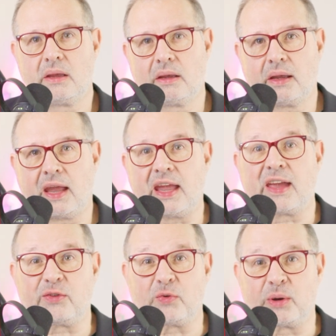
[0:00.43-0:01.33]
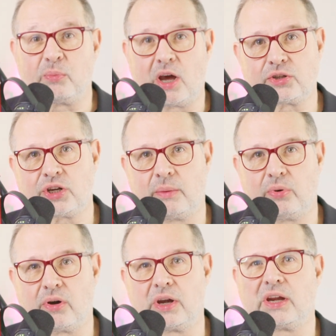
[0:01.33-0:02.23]
Hey everyone, Blockchain
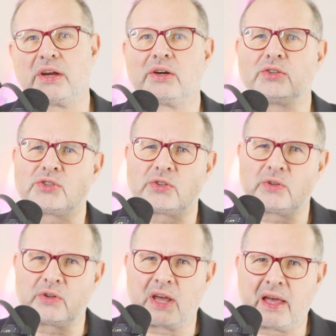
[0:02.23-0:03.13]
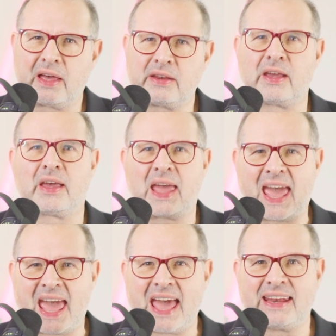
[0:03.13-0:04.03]
Bernie here. Solana
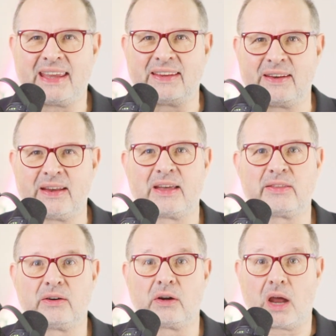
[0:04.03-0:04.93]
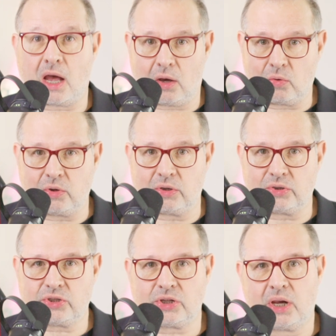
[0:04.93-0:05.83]
had another
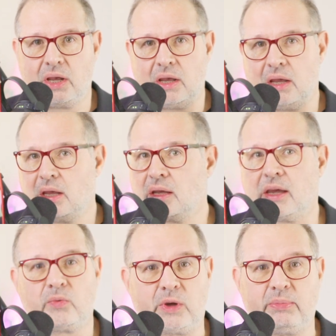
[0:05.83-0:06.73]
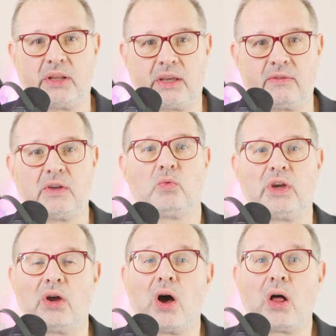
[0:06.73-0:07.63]
outage. Can we believe it?
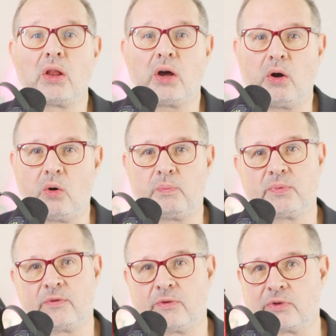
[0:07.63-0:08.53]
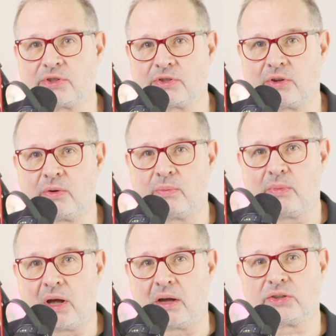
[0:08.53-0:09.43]
We all hoped for so
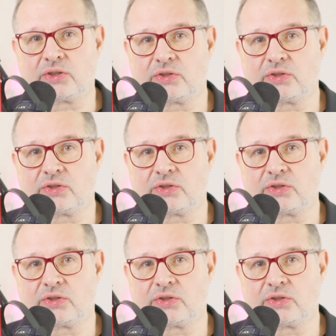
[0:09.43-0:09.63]
much.